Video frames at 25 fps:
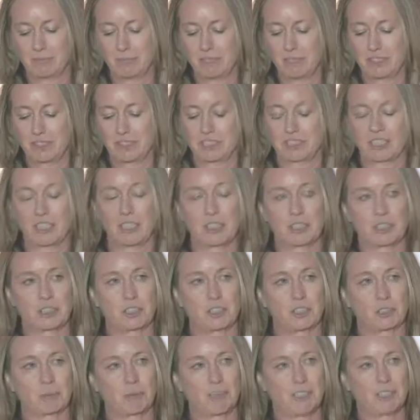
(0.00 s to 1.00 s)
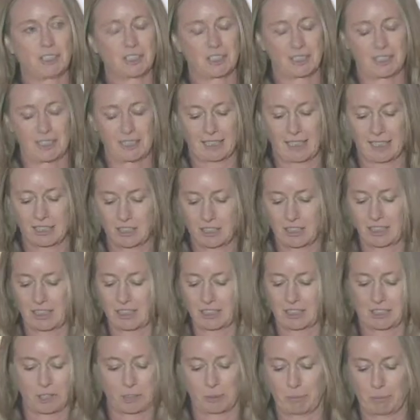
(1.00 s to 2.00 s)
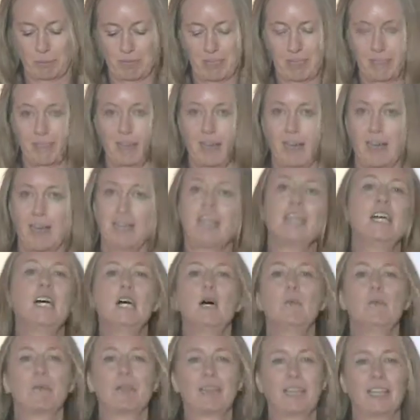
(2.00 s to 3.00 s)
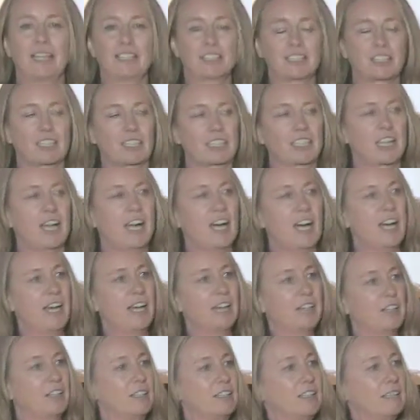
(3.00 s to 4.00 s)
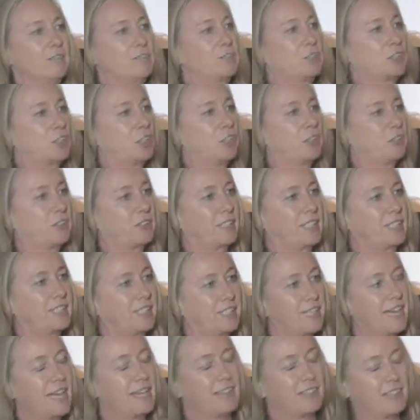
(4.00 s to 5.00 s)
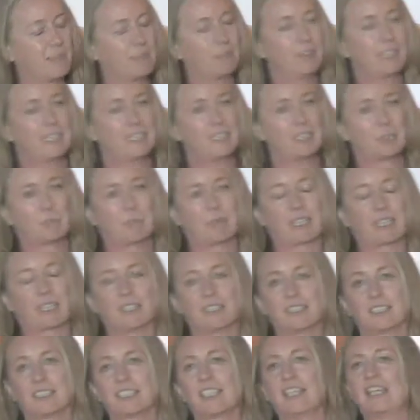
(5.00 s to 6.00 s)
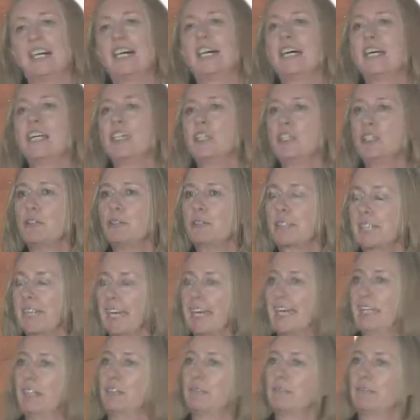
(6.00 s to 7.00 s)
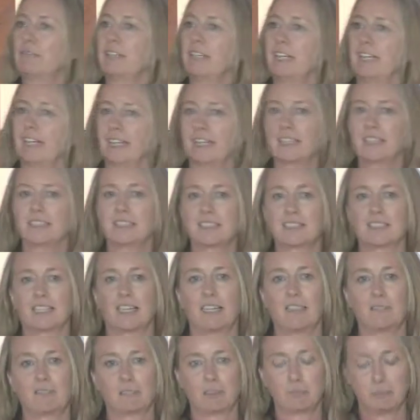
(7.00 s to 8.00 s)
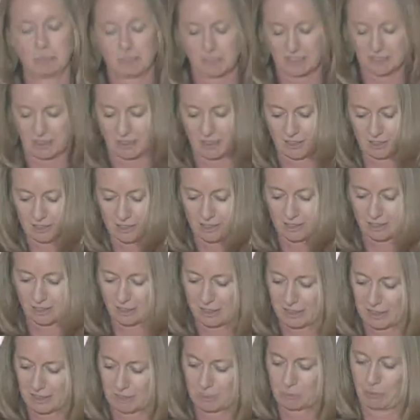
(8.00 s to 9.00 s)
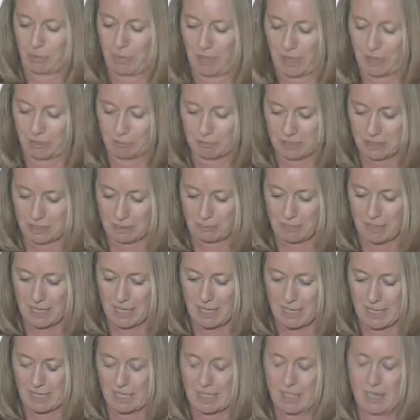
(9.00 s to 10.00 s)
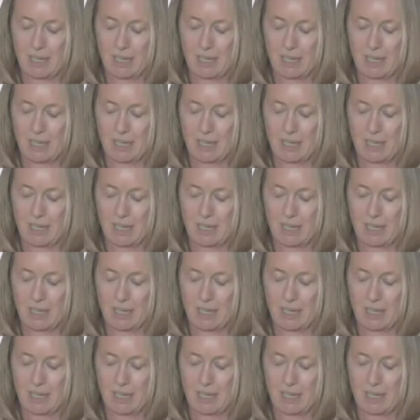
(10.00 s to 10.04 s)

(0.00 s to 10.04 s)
Disastrous ones at that. Actually, that's a complete lie. But there's a kernel of truth in there. There is, because you gain real insight from disaster, and that's what happened to me.